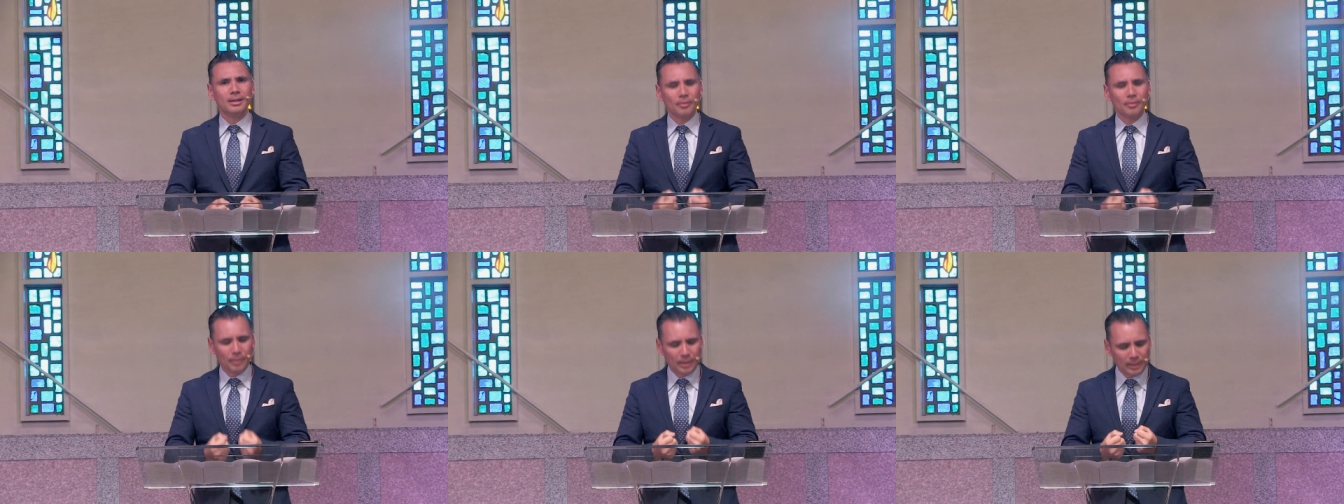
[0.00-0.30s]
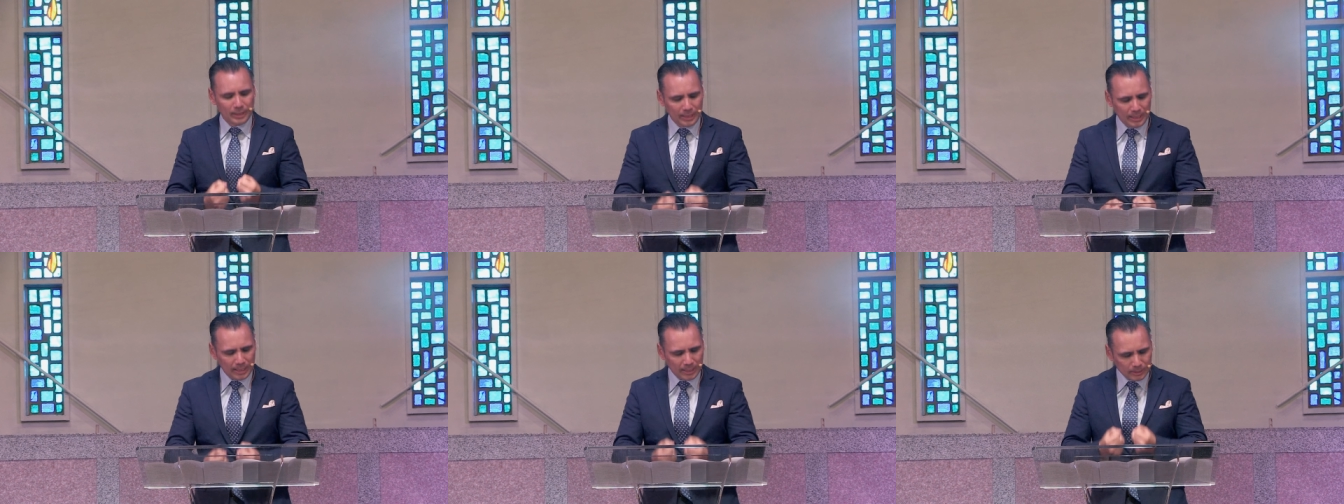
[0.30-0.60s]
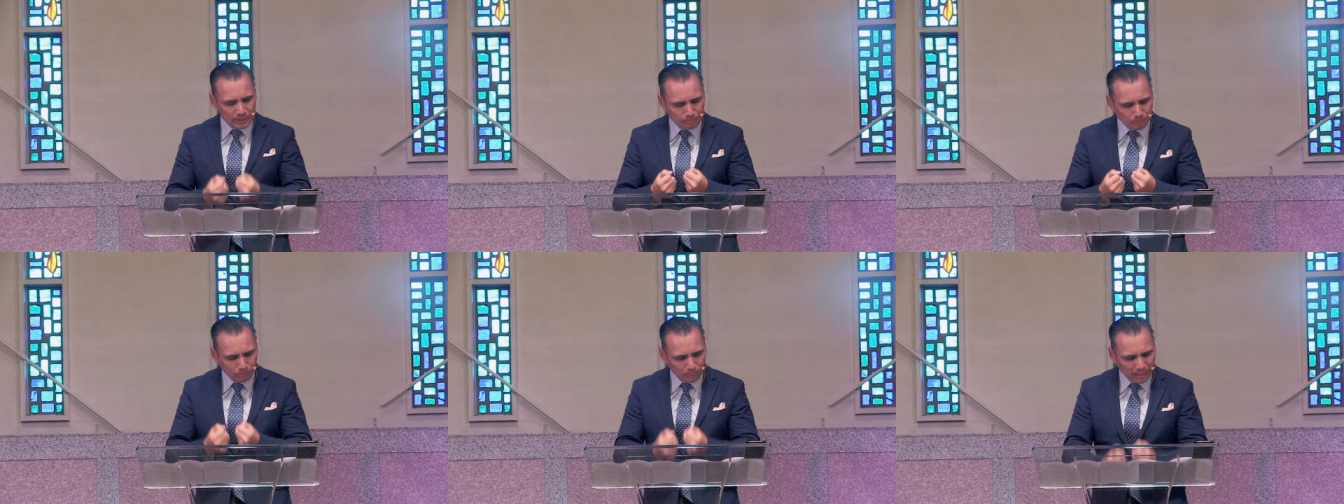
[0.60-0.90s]
that He
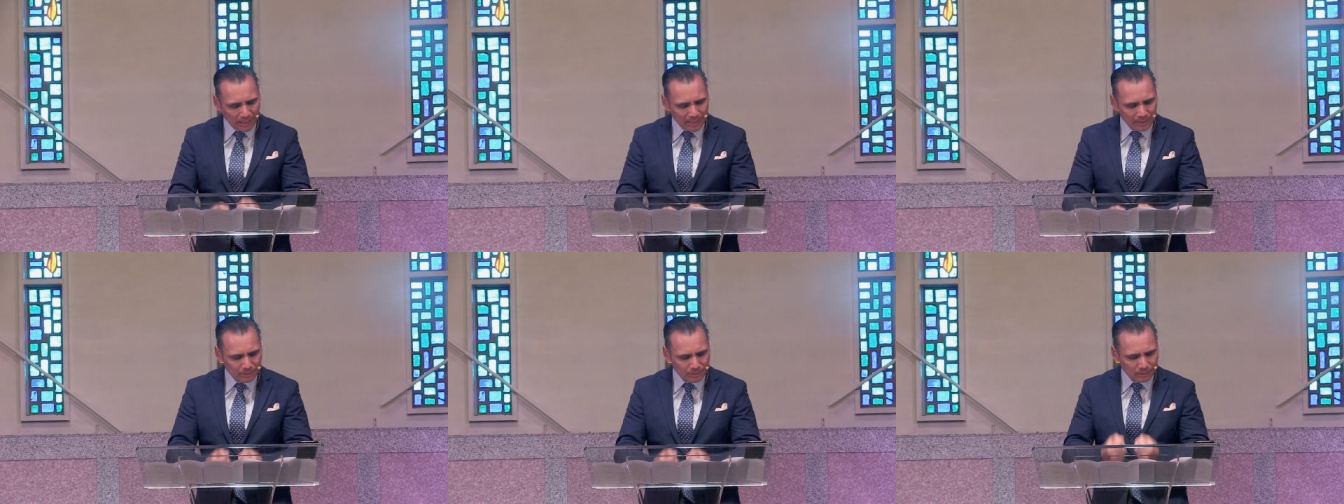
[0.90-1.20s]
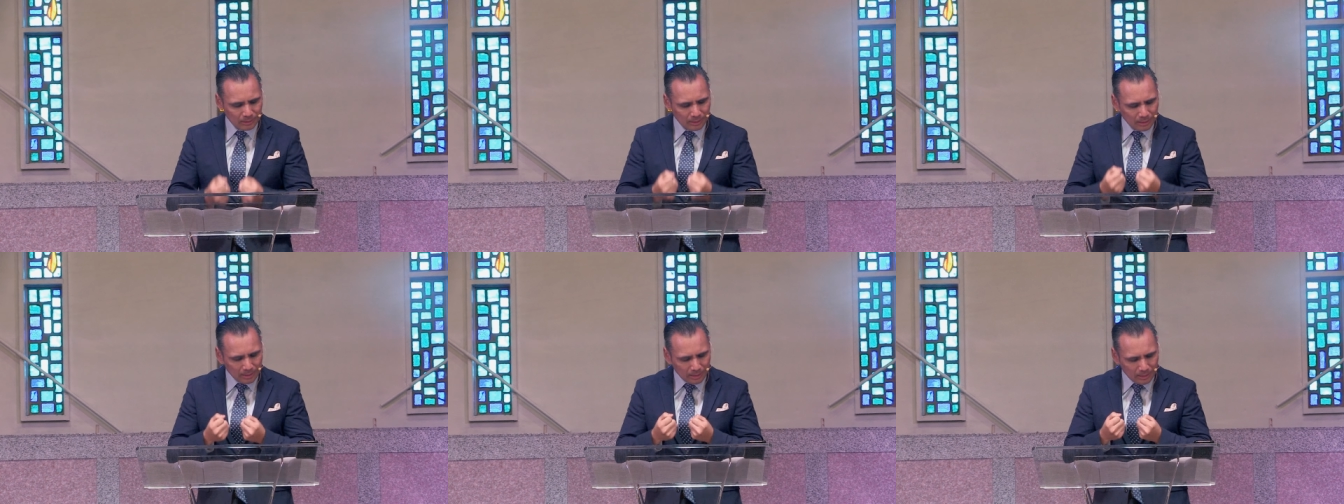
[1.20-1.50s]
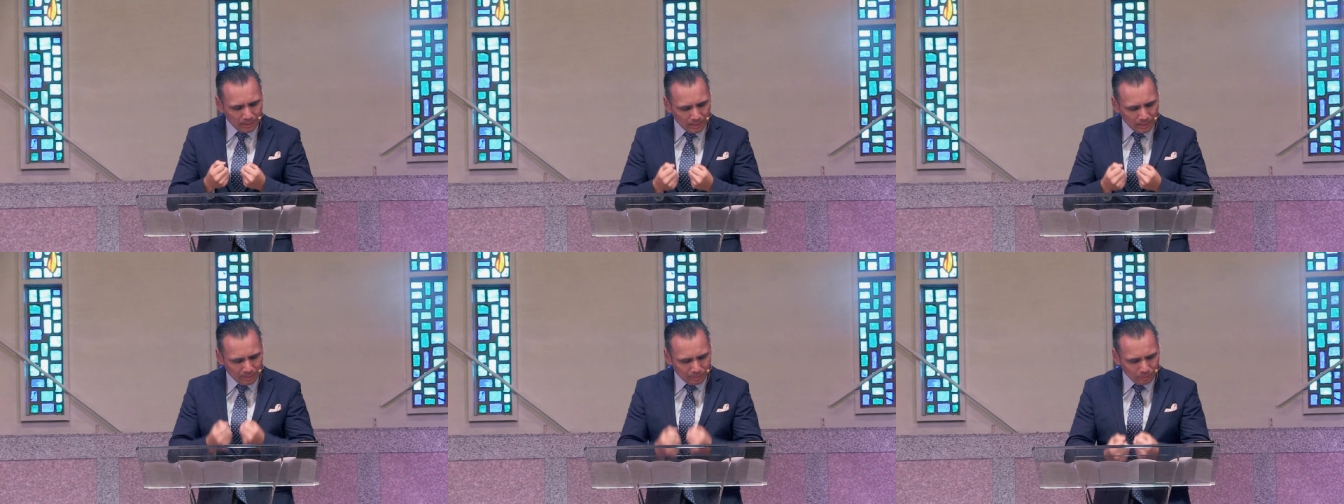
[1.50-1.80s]
has placed
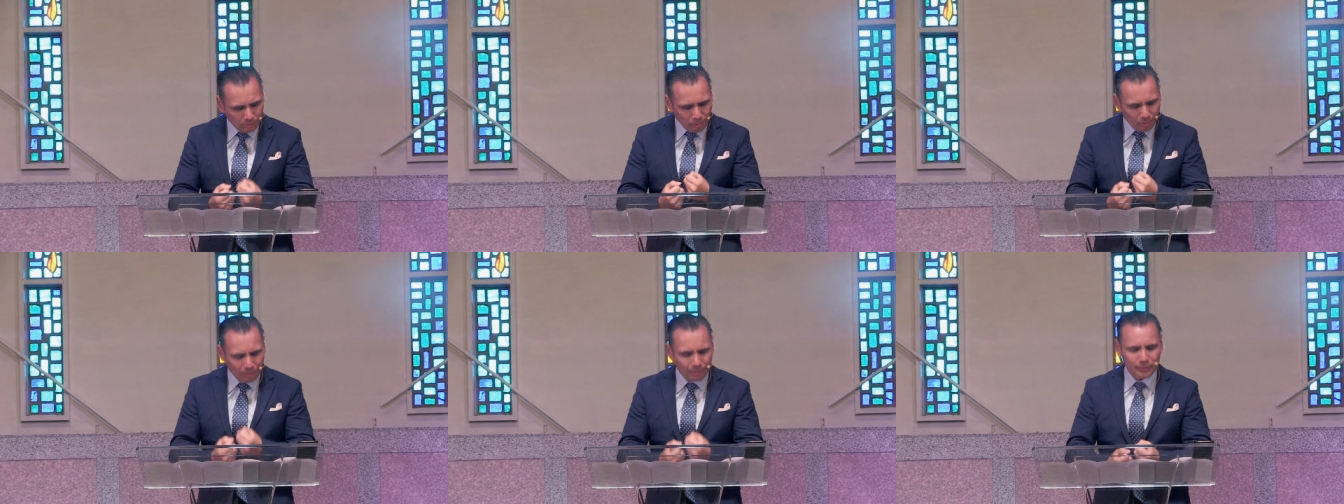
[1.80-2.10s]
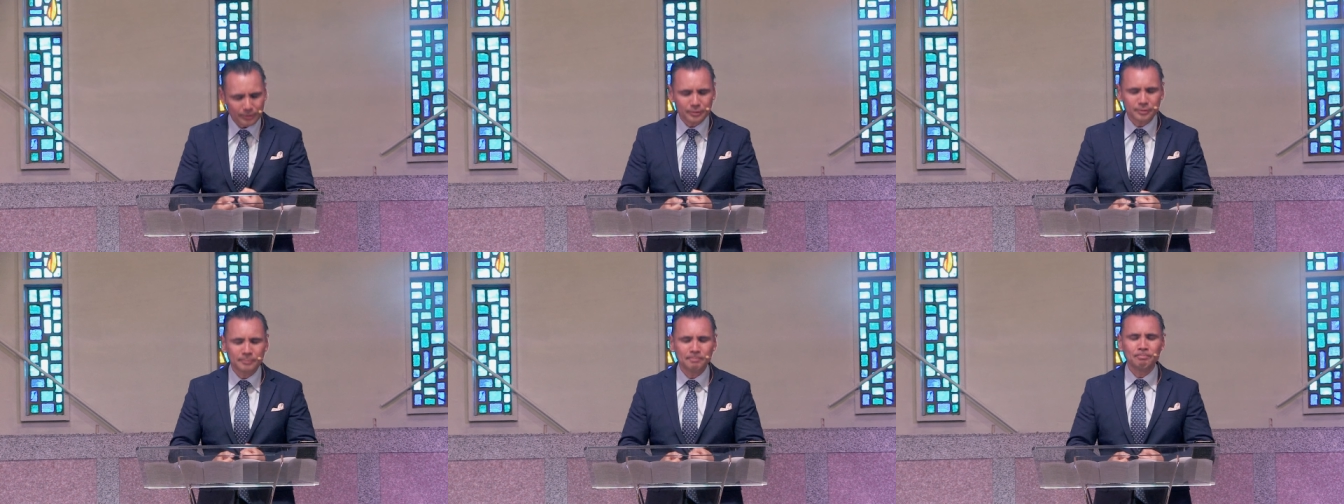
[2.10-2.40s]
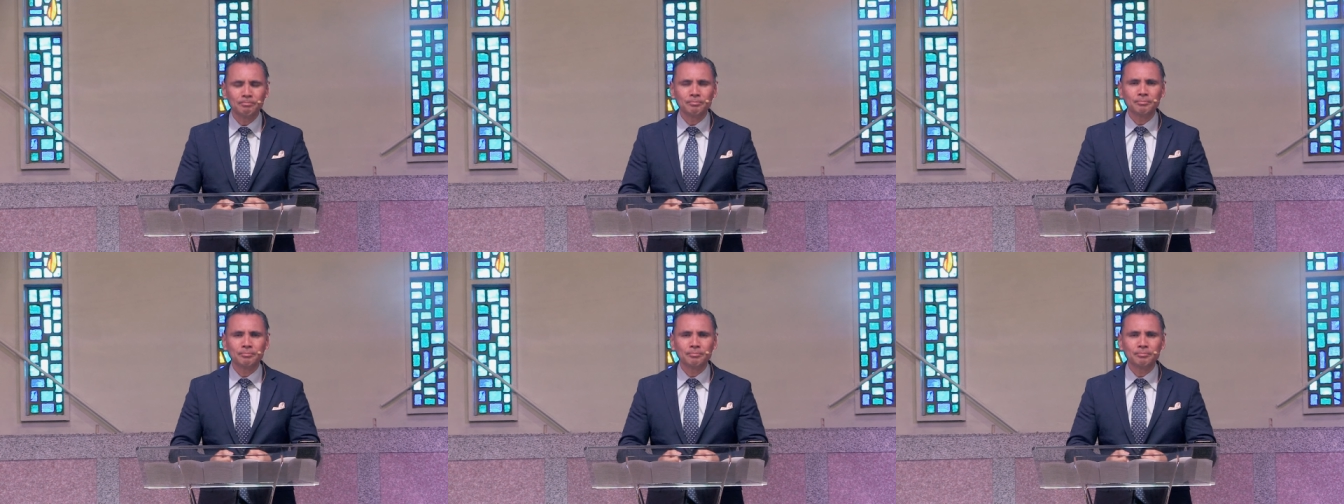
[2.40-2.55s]
in our hearts.